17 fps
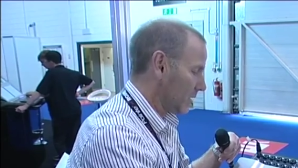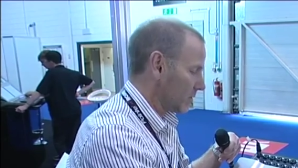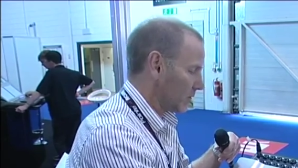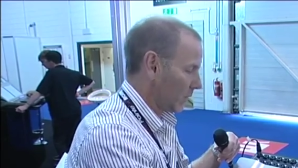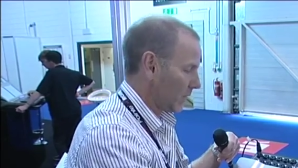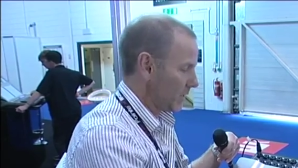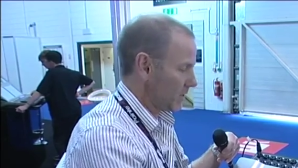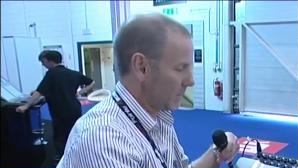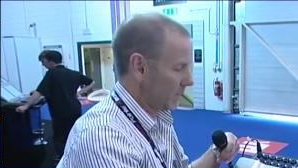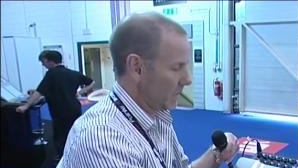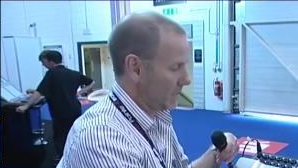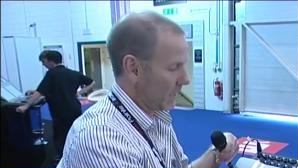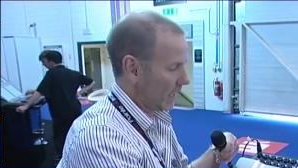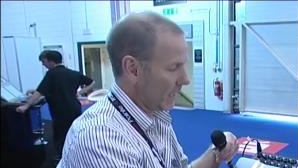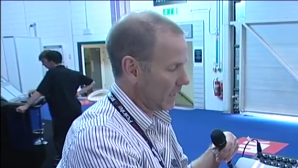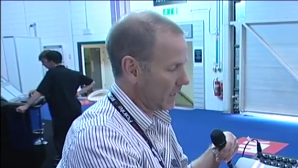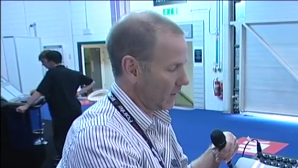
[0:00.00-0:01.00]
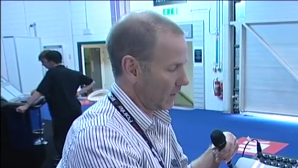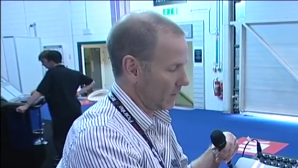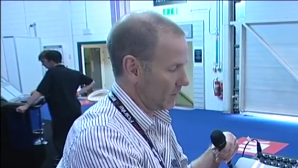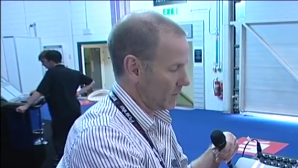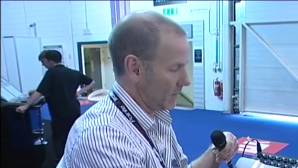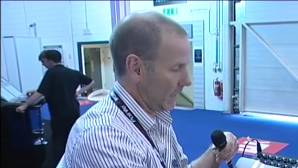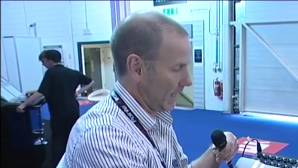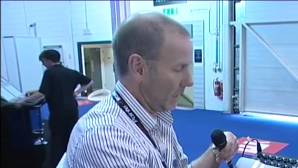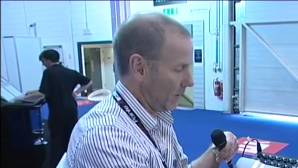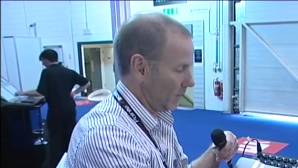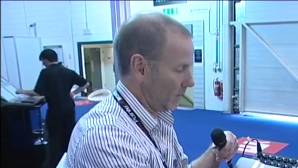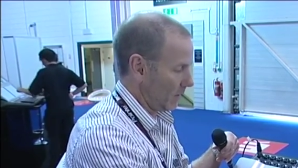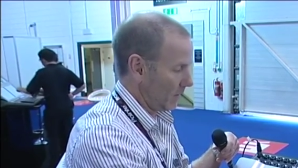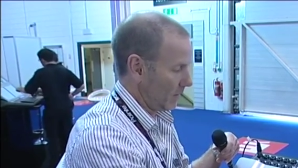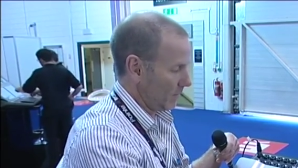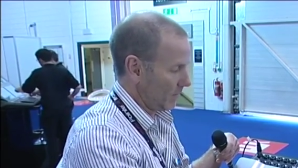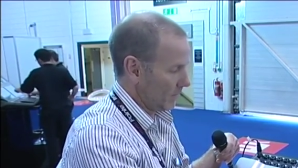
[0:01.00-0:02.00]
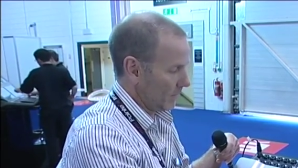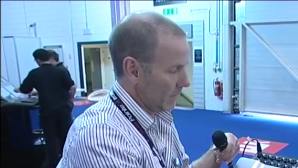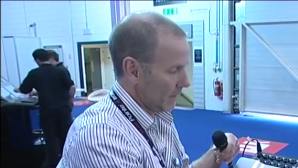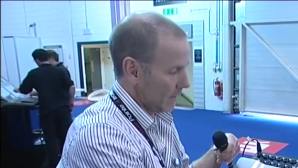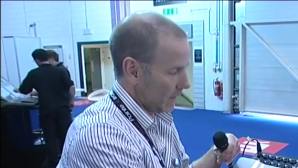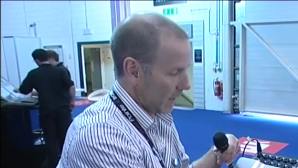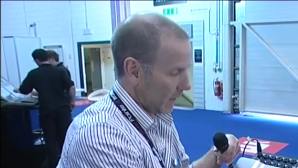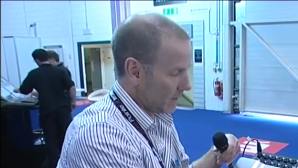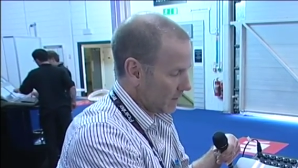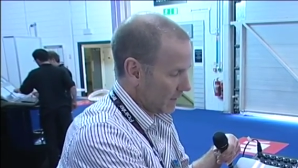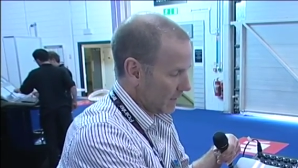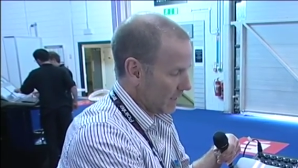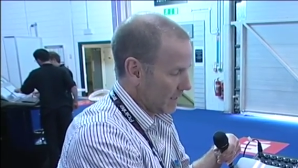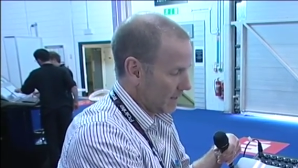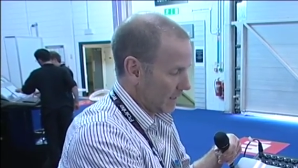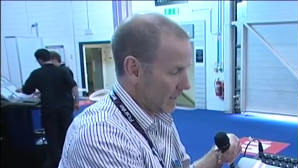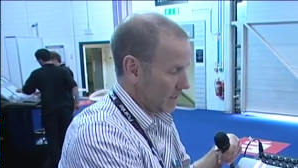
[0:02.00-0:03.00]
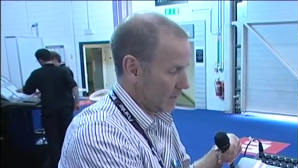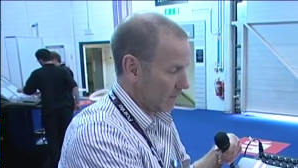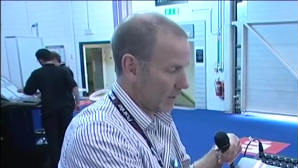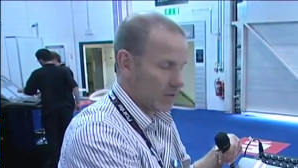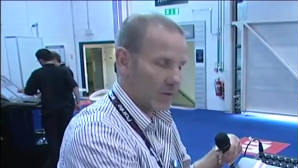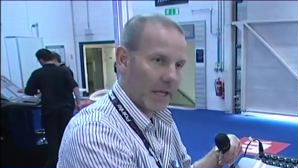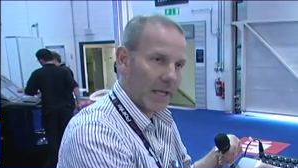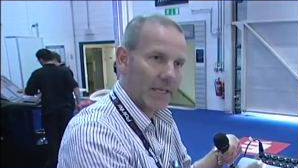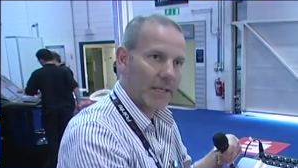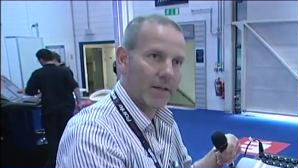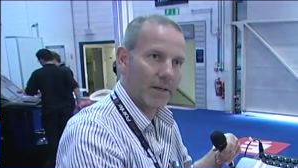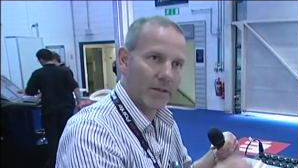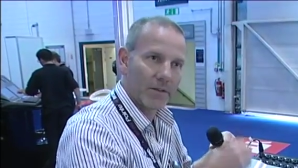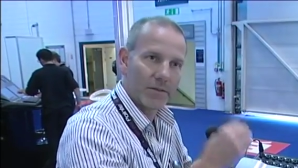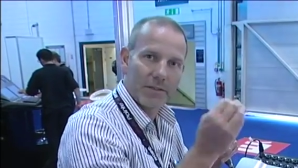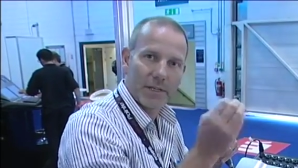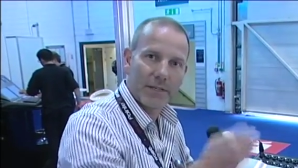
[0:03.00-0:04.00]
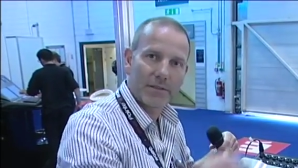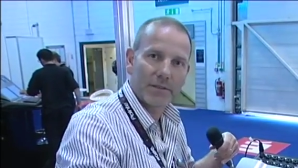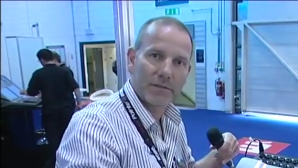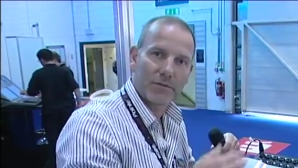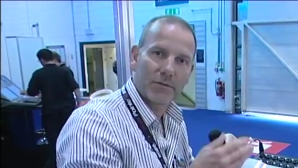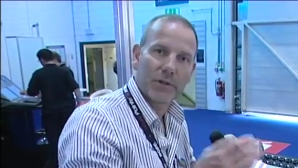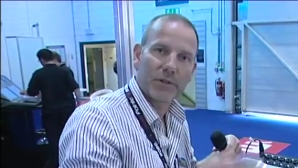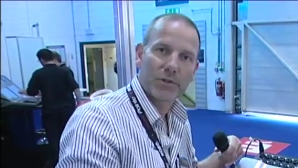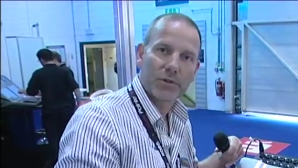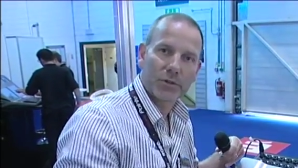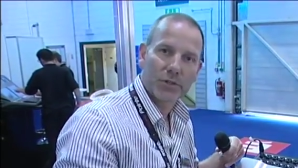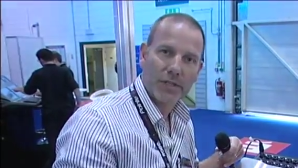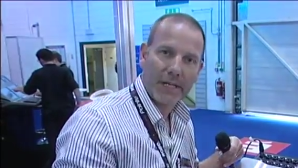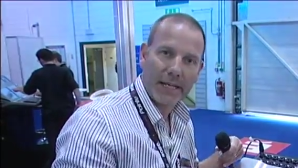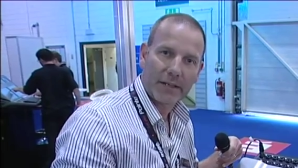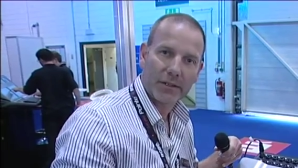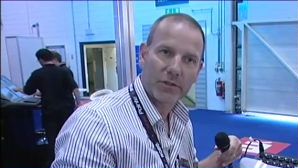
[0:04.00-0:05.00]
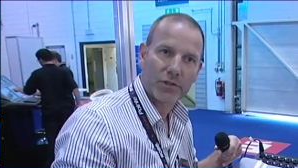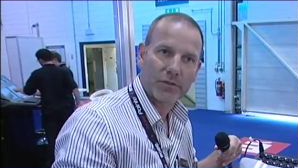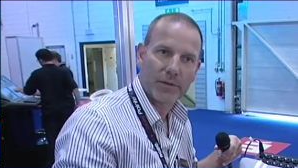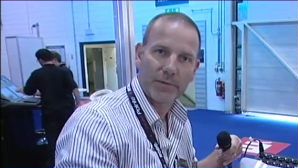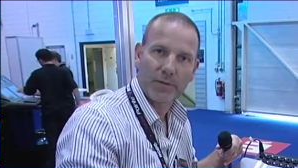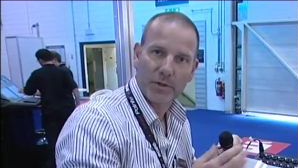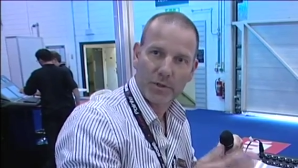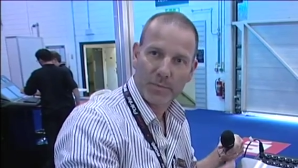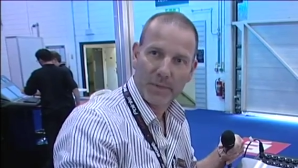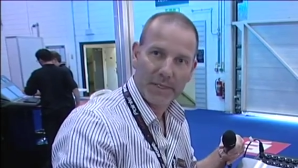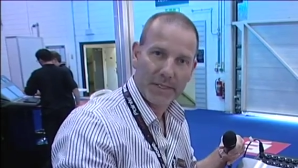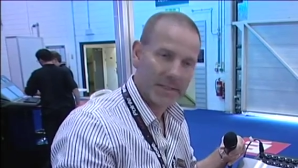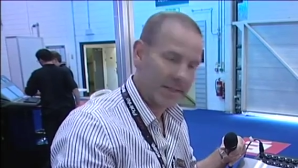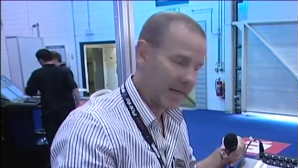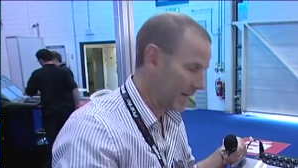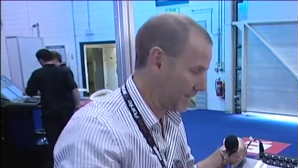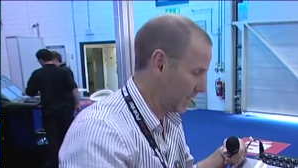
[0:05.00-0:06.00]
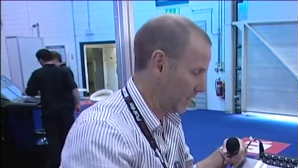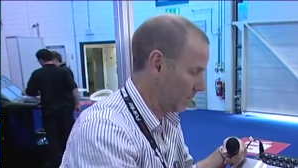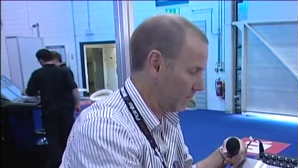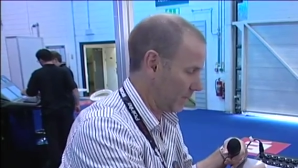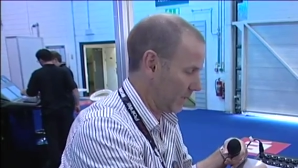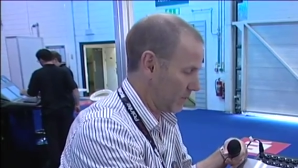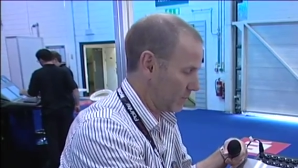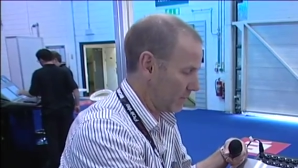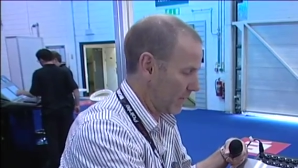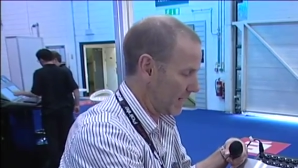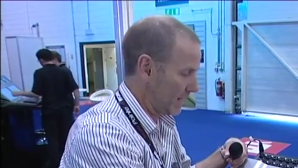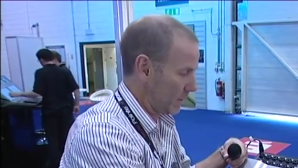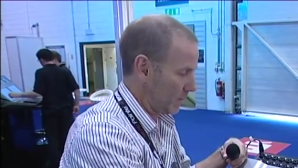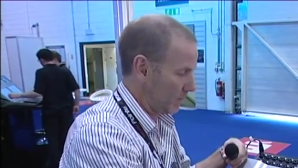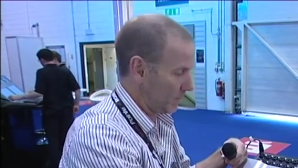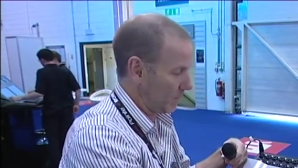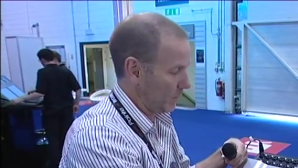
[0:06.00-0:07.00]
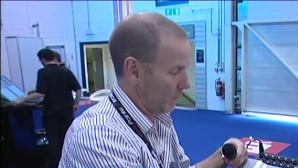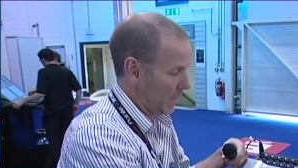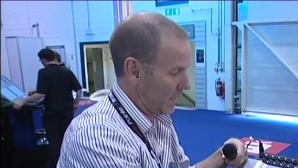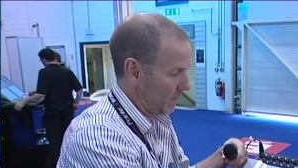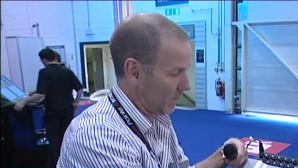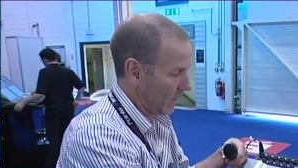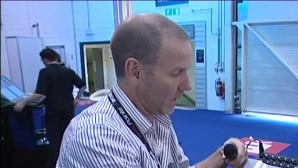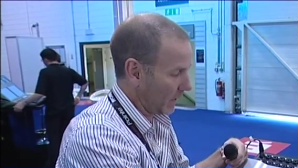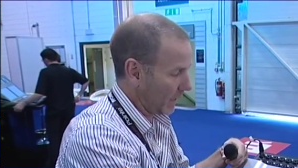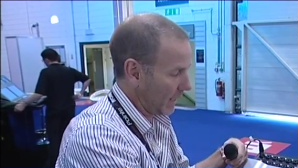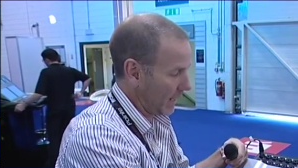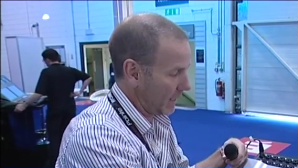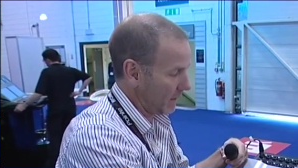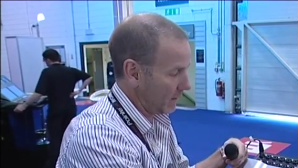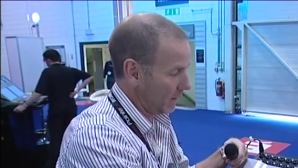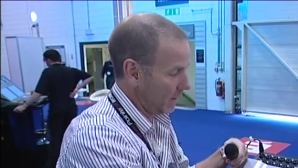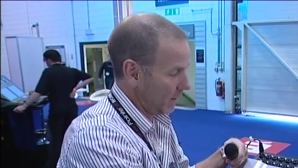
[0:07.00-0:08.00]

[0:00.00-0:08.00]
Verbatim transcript: So each of these icons now, underneath each of those icons, there's this virtual channel strip that's been set up and it's ready to, for me to plug in